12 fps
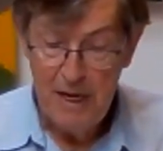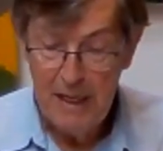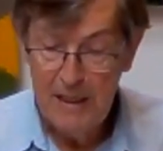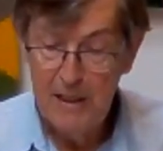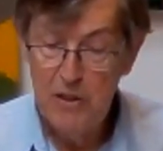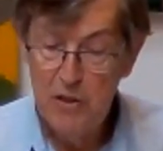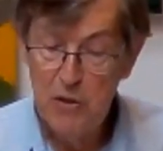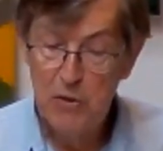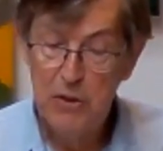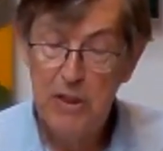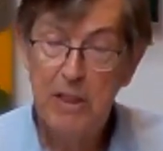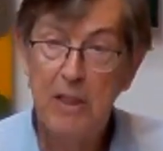and
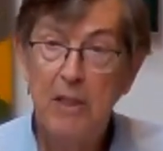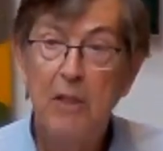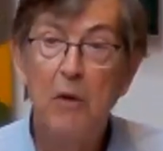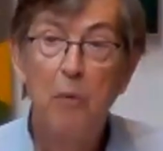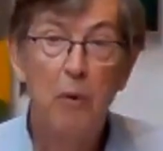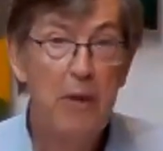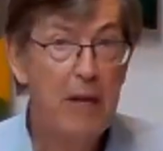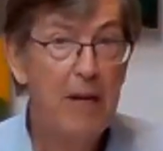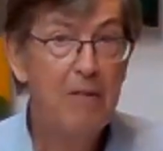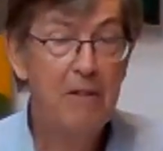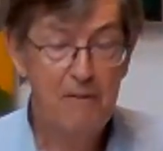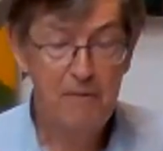enjoyed
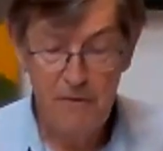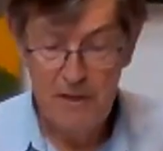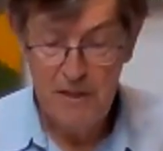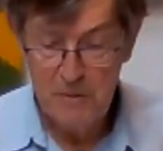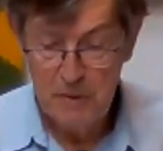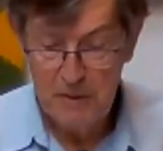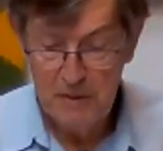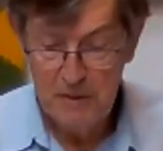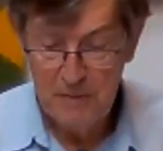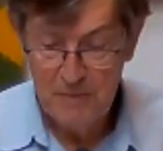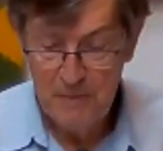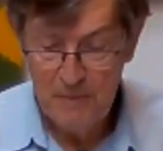without infringement.